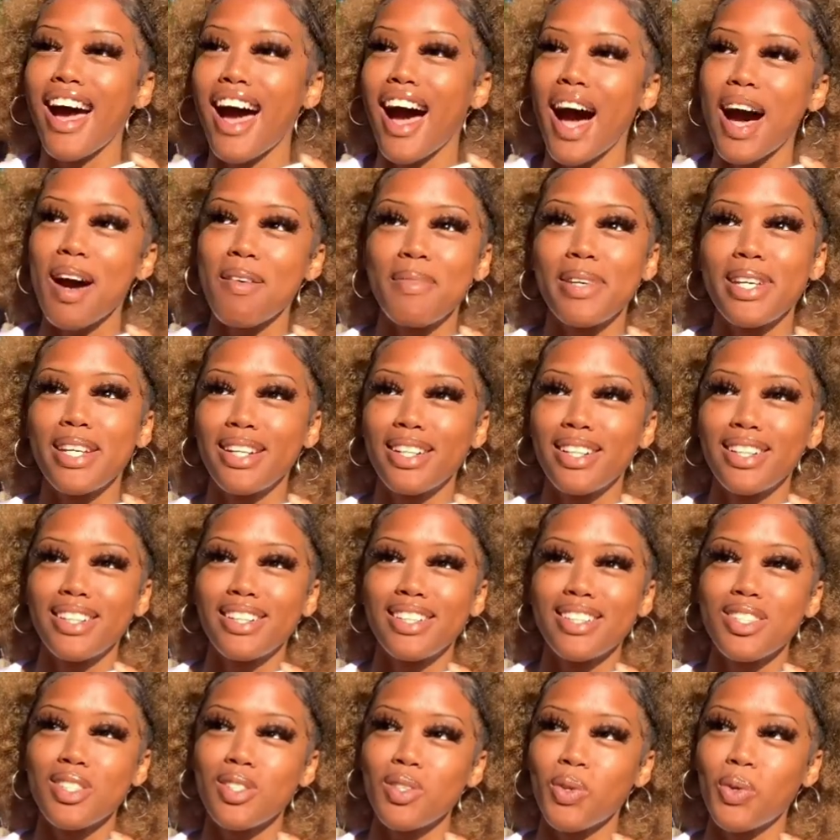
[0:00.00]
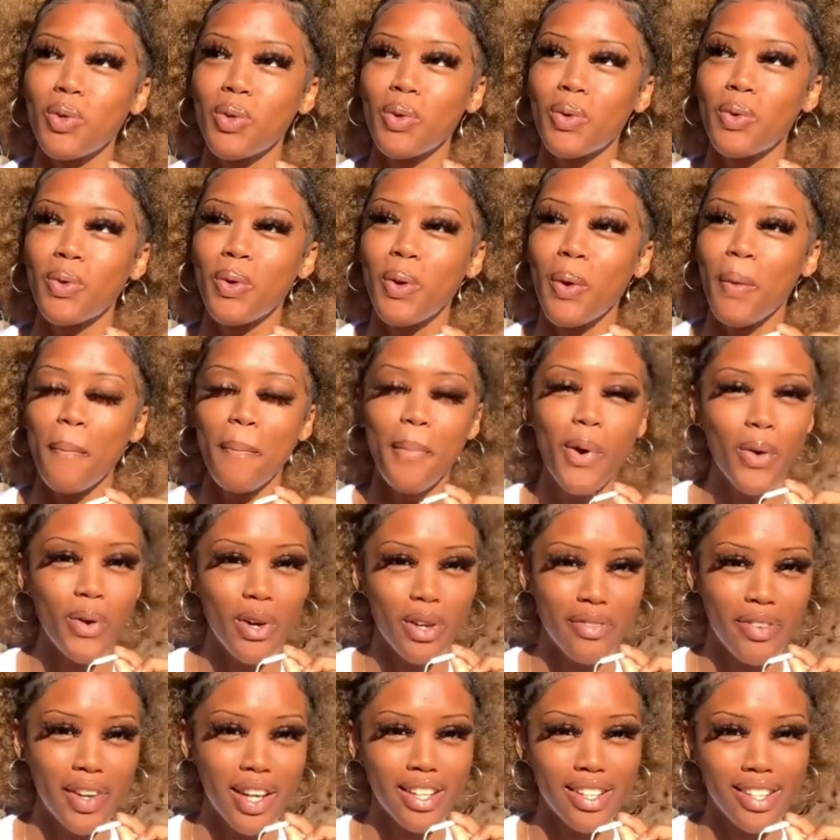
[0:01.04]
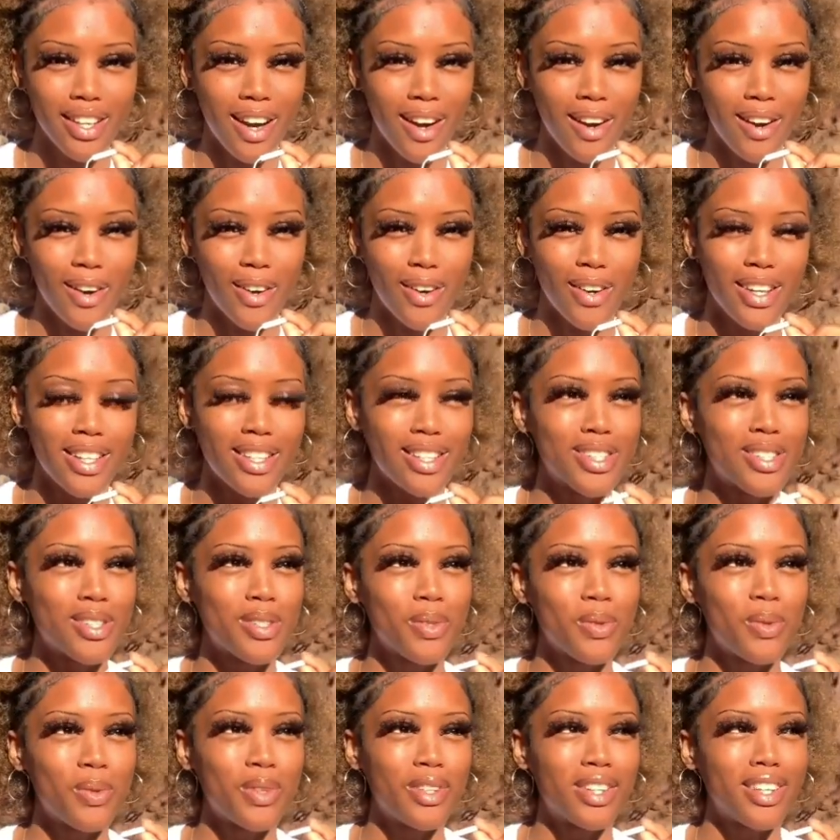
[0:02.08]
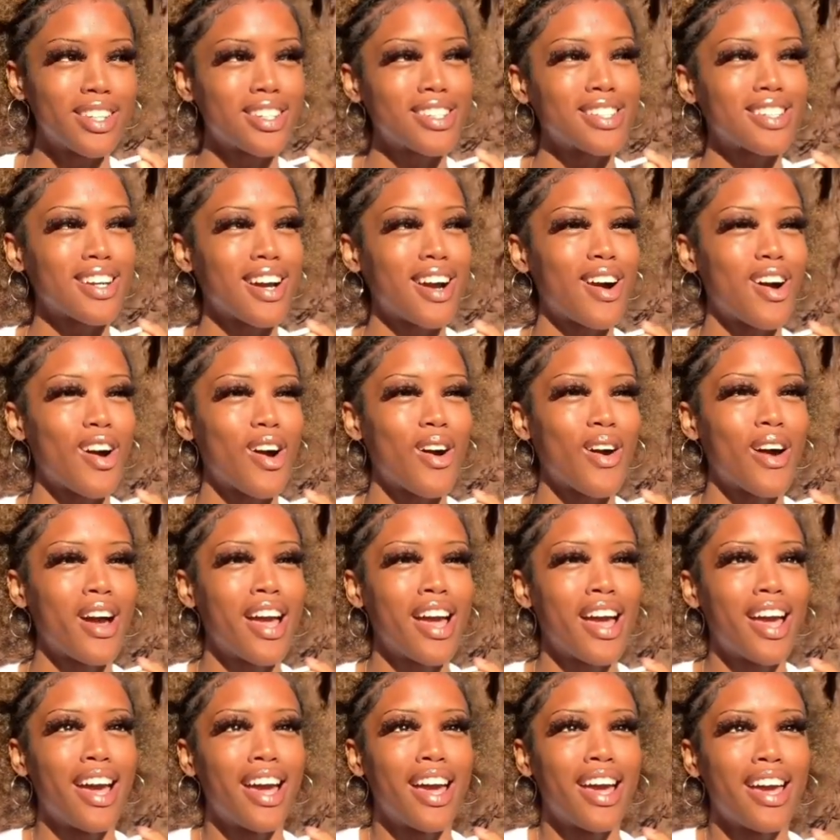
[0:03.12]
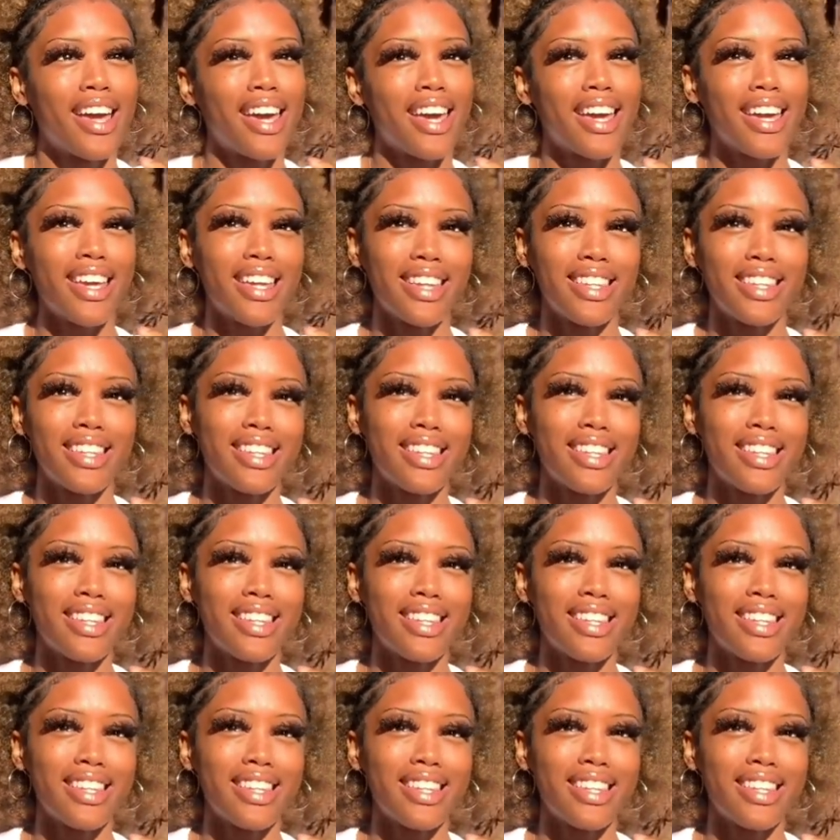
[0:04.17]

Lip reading: I'm here to motivate y'all and to get y'all in